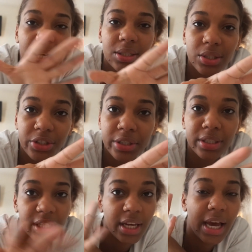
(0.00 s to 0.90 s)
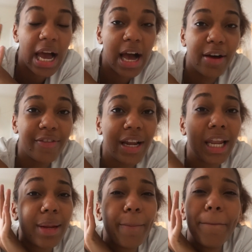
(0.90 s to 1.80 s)
As you can see, I have
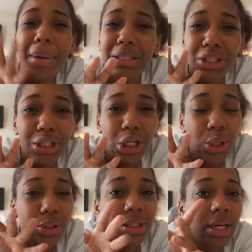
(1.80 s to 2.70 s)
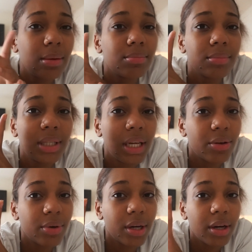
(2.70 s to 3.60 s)
a bunch of clothes that I'm
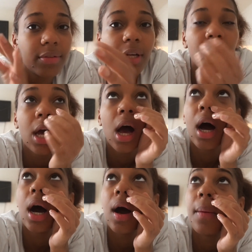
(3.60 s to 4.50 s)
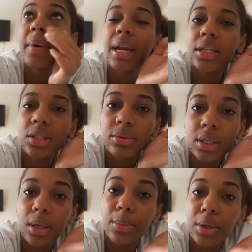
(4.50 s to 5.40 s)
getting rid of. And I just
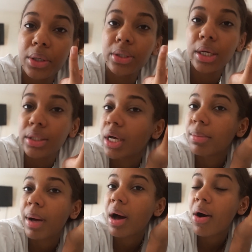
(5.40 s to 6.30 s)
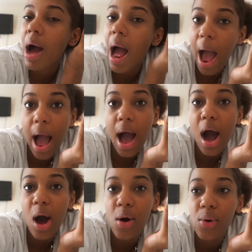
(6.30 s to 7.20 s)
wanted to come on here and talk to you about
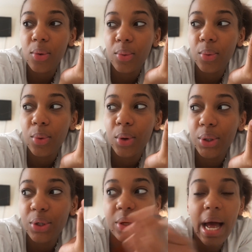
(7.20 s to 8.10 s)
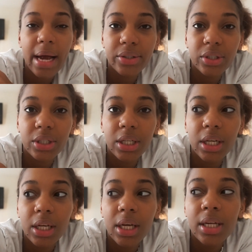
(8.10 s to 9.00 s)
how you can
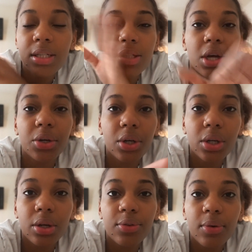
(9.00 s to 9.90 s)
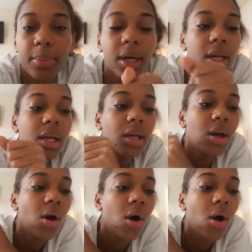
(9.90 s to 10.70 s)
actually sell your clothes for money